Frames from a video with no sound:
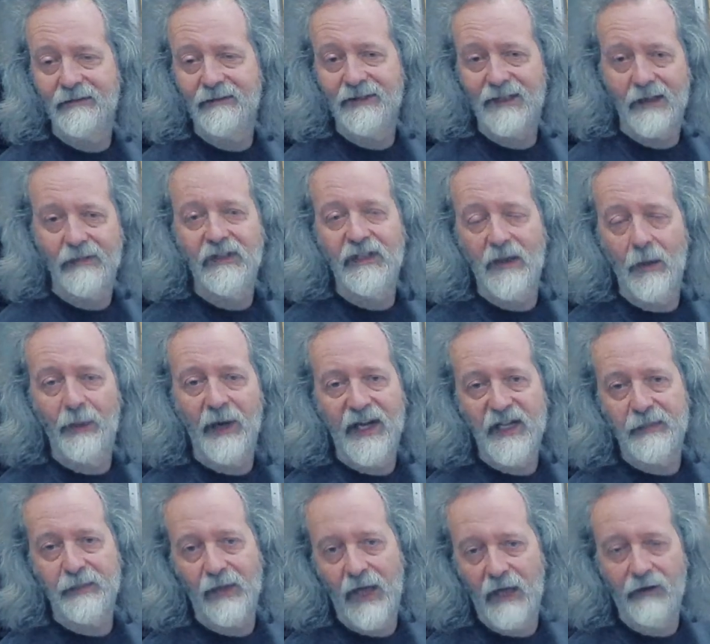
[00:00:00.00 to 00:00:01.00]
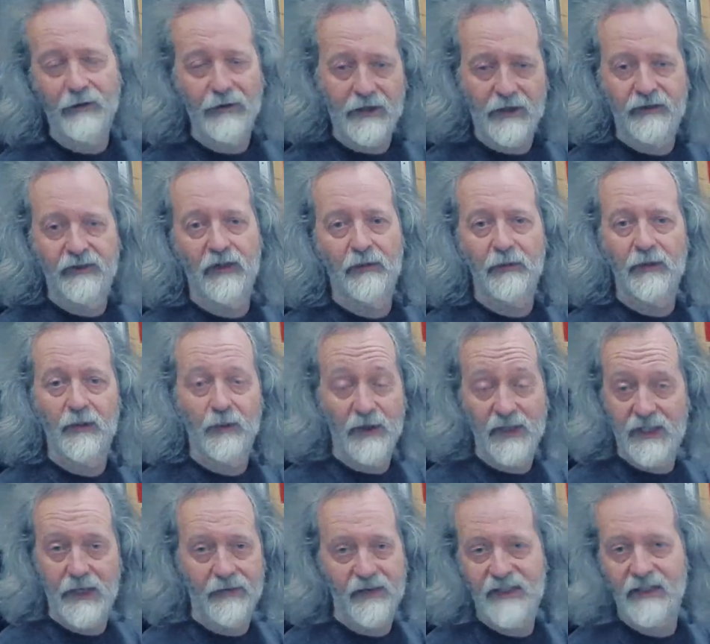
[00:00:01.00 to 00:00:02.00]
giving your bass player or your drummer,
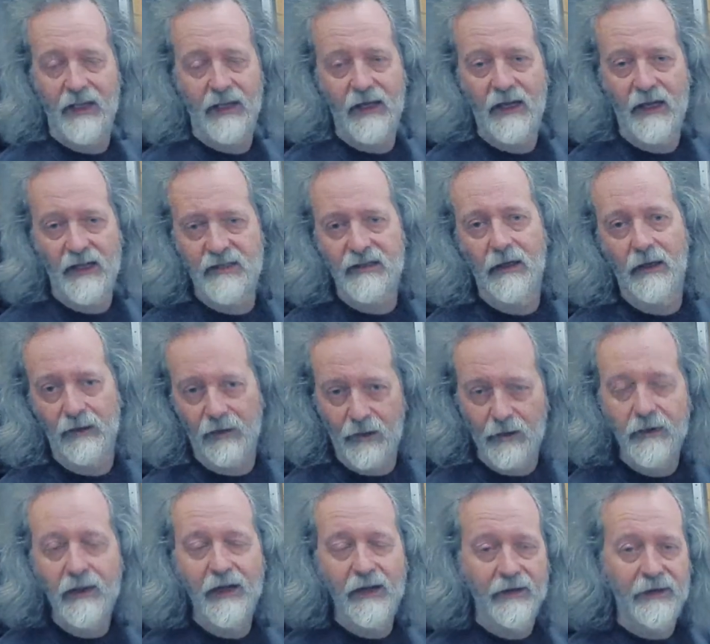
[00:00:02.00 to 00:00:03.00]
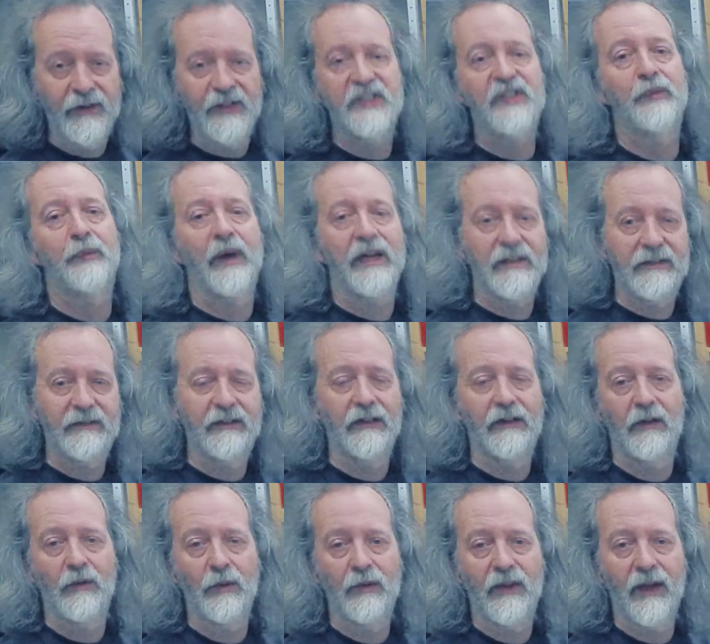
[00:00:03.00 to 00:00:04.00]
whichever's taking a solo, the space to
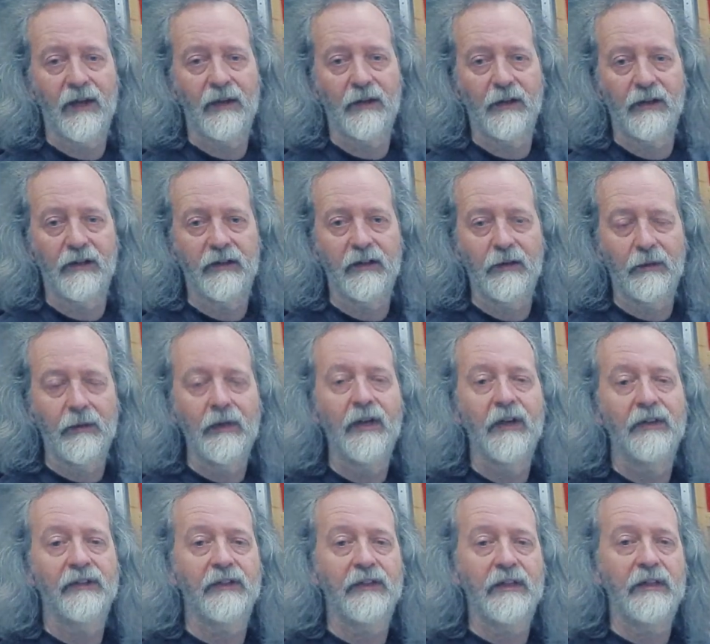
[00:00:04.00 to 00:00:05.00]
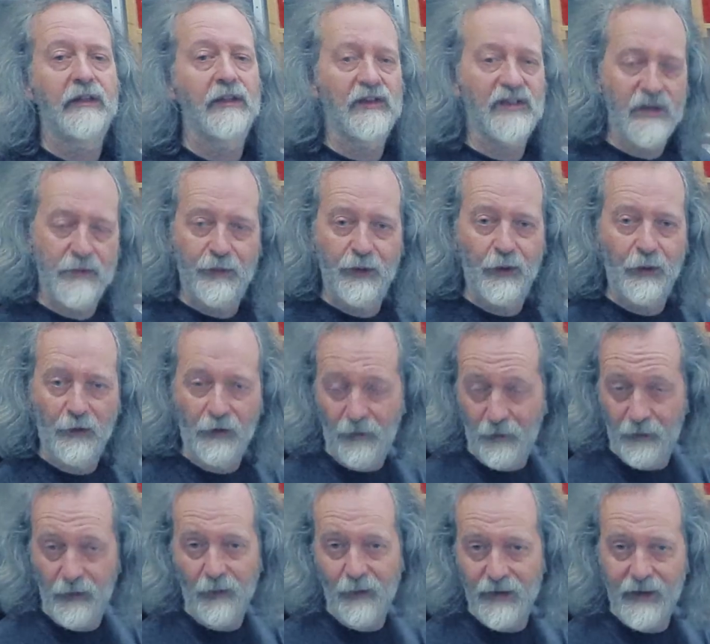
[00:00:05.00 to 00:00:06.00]
do what they're going to do, so you can support
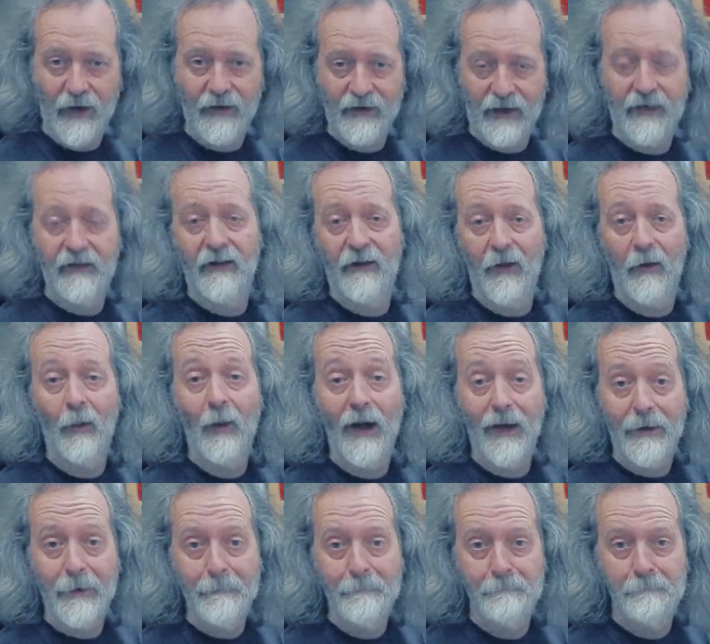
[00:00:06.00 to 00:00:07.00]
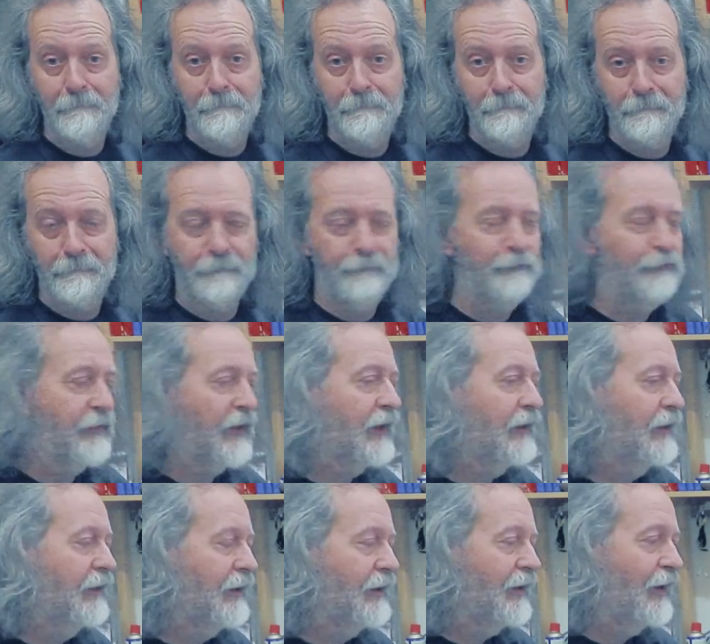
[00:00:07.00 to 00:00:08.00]
them but without getting in their way.
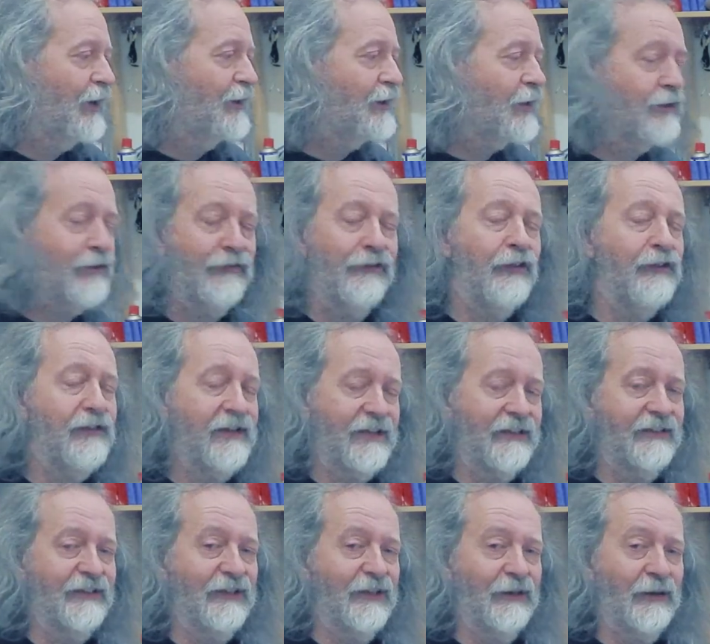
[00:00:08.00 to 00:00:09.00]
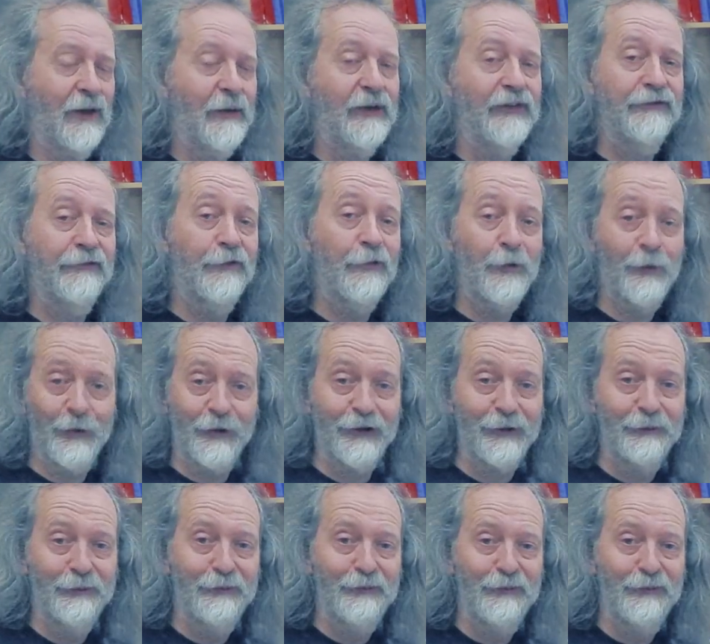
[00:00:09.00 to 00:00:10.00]
Another fun thing to do though is fours,